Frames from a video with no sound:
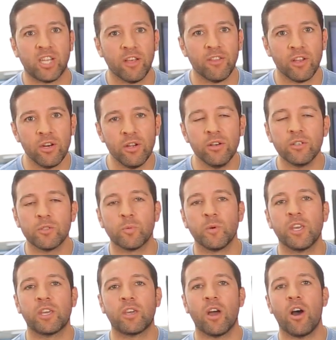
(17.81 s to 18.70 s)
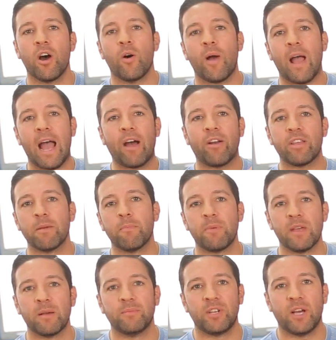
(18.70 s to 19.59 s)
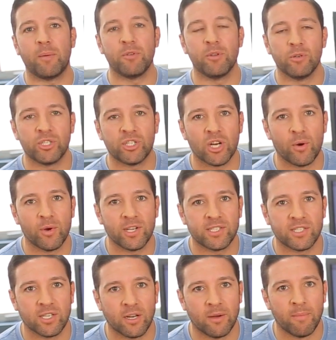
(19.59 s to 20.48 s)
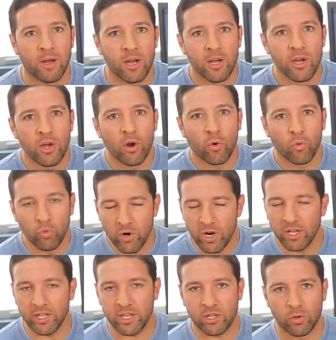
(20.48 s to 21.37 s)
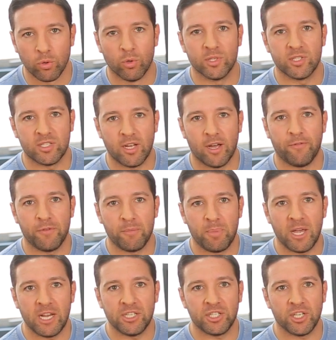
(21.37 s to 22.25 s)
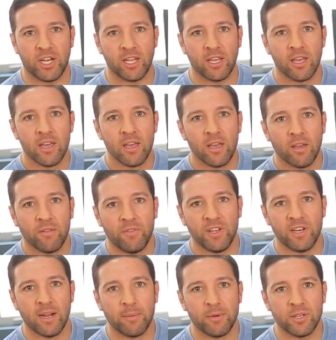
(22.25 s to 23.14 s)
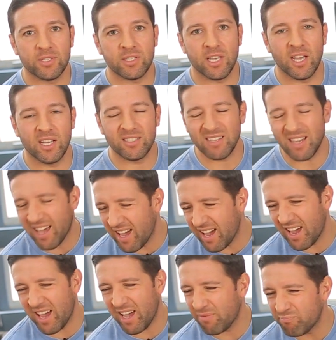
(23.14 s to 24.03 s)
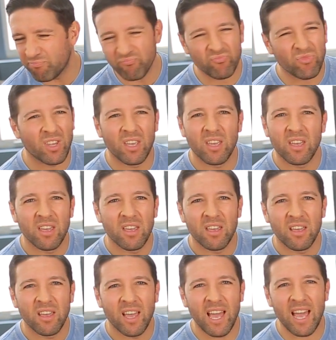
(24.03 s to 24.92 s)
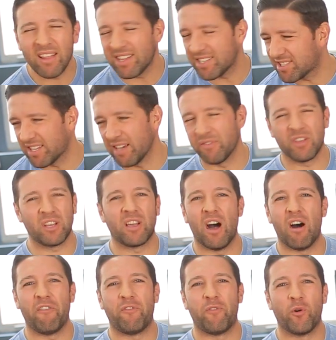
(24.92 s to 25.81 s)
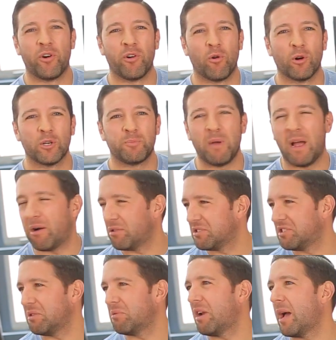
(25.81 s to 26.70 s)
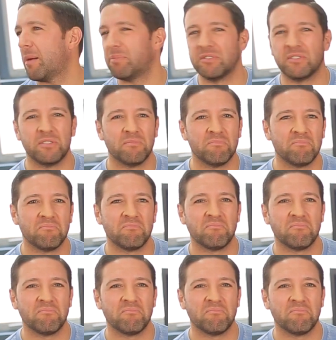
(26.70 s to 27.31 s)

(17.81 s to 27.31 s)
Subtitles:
To the news we go. Audi and BMW showing some really cool stuff in Beijing. VW says, let's give the Golf 400 horsepower and see what happens.